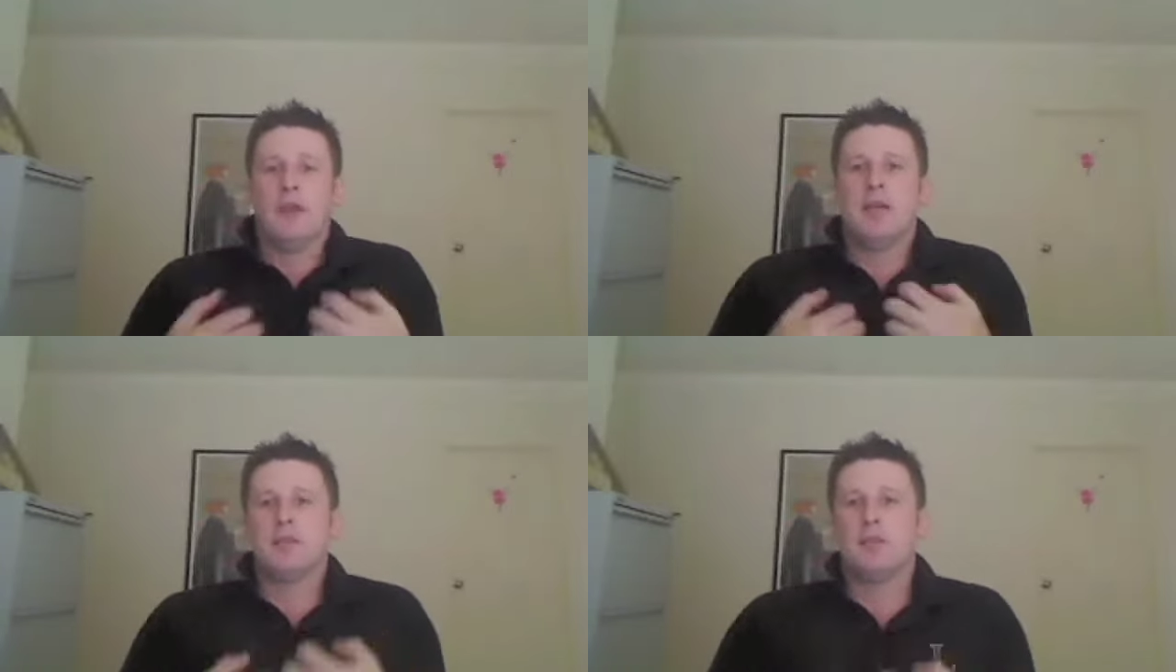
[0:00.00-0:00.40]

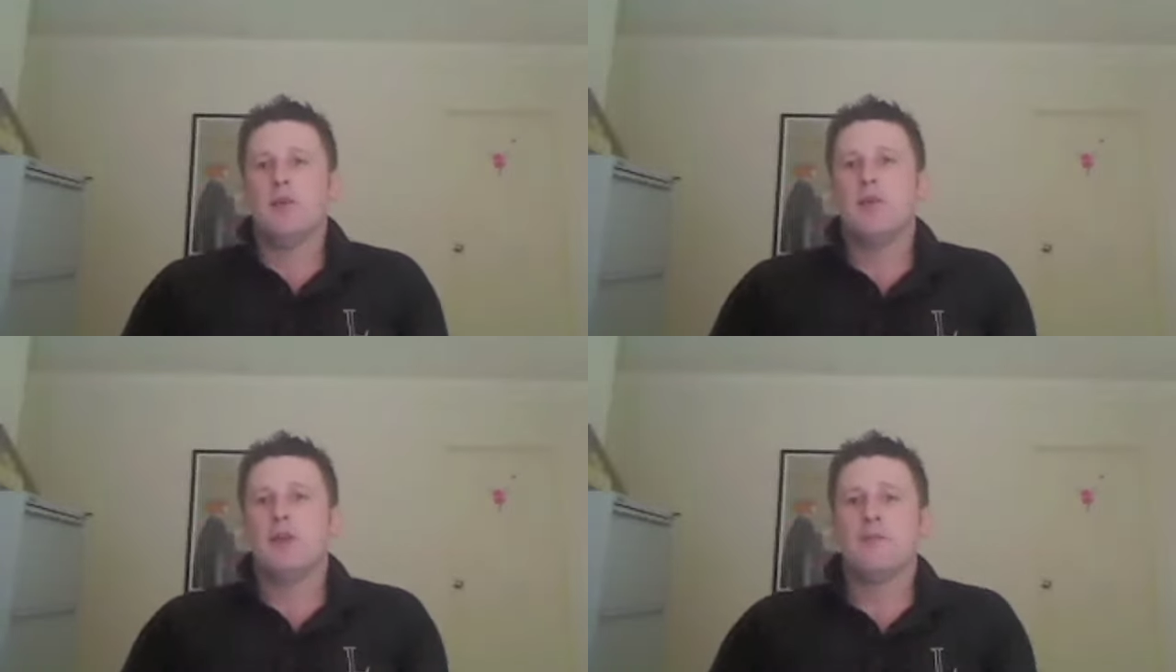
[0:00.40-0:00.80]
Has
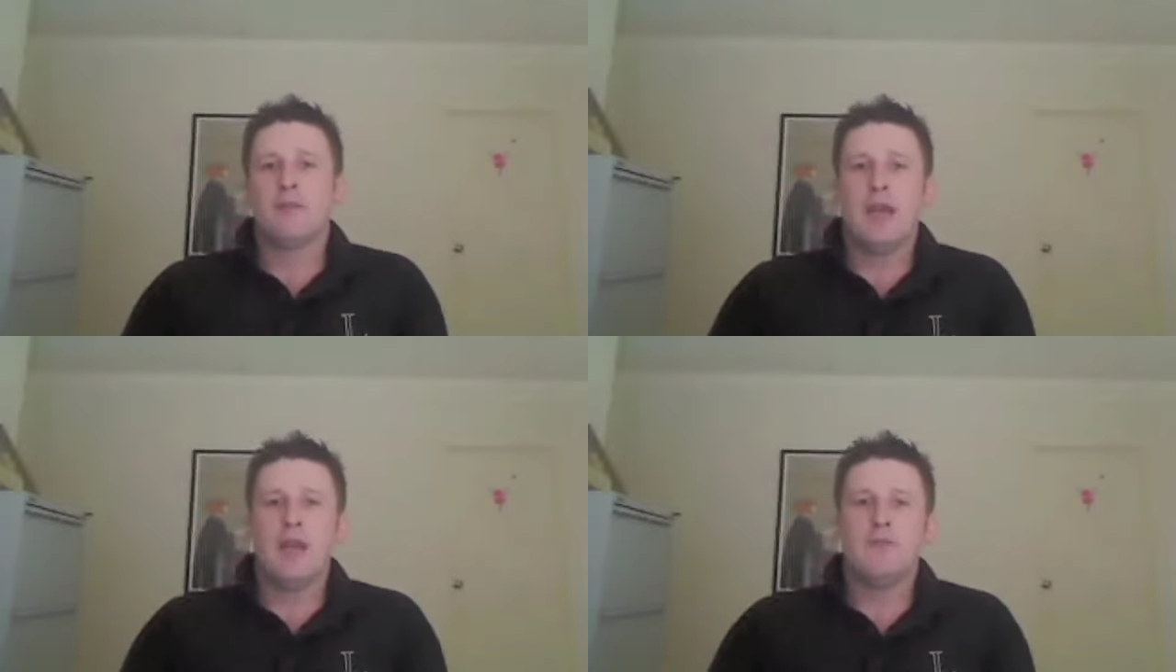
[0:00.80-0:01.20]
alluring
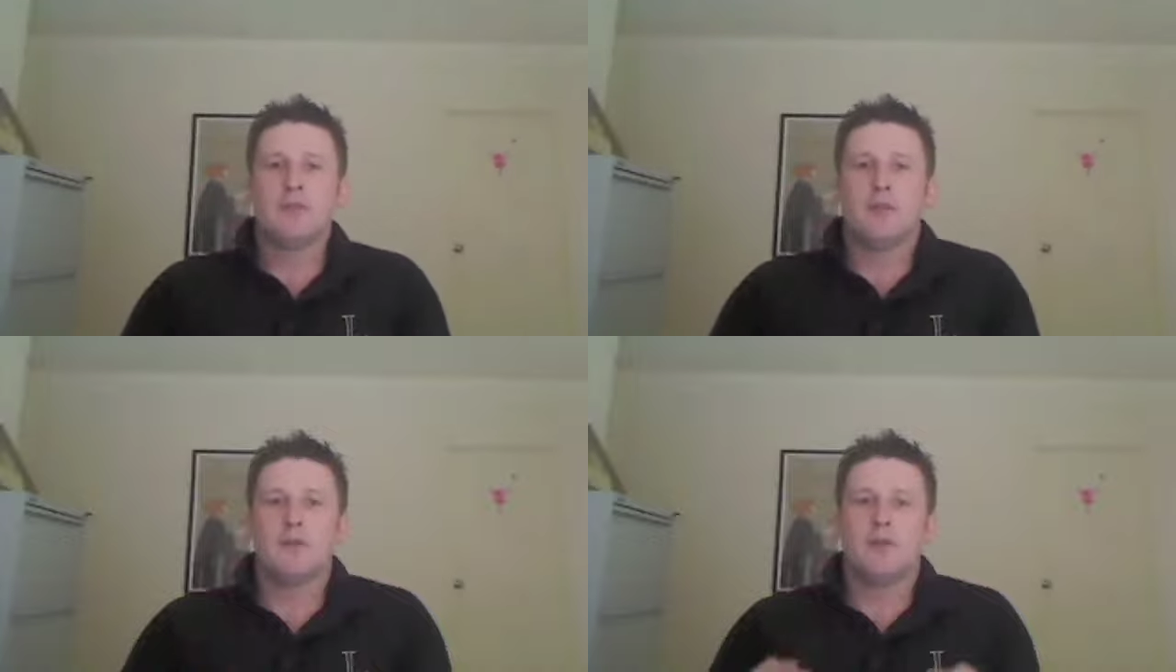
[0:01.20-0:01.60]

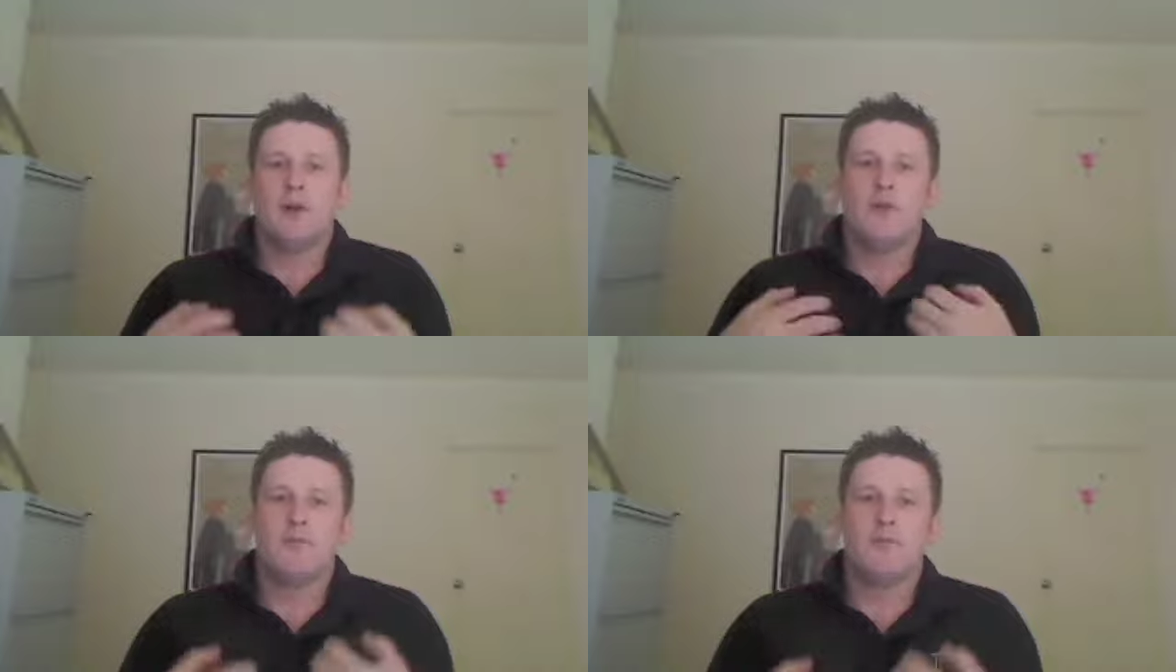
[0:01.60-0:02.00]
flavours
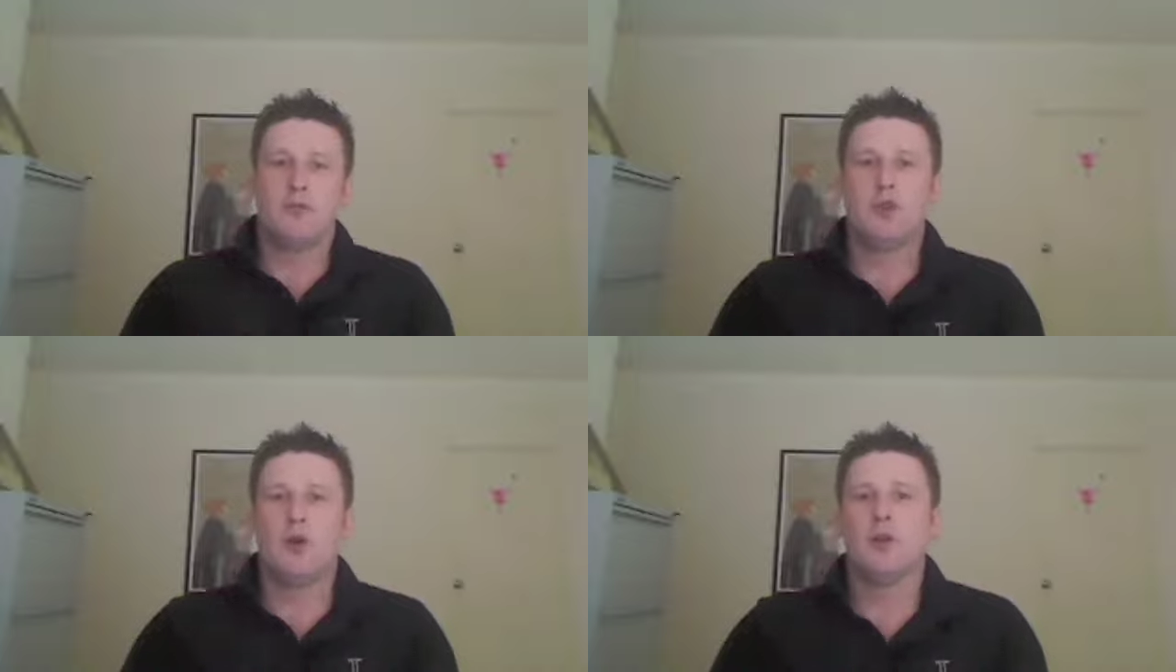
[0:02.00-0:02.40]
of
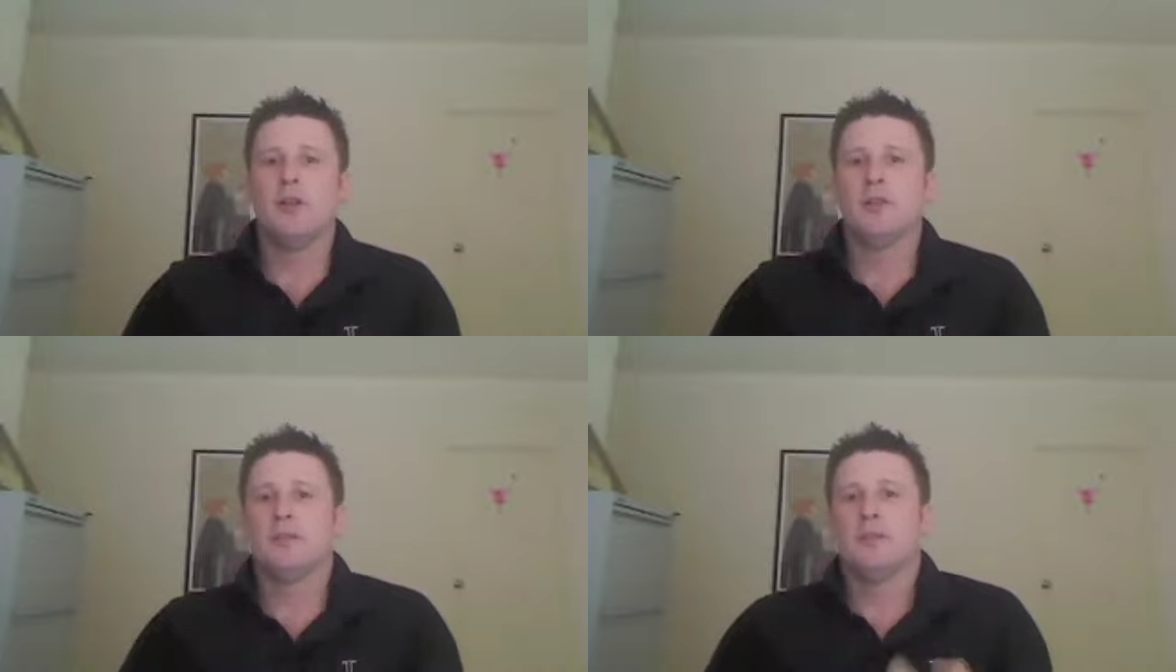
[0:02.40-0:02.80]

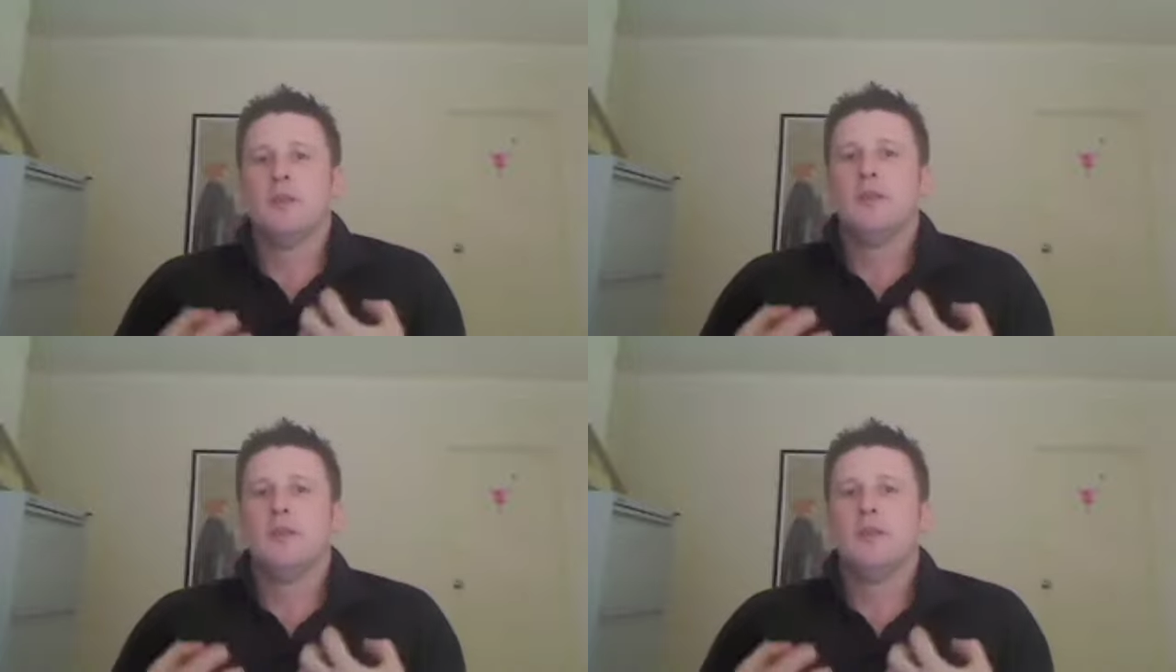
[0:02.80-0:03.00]
chocolate,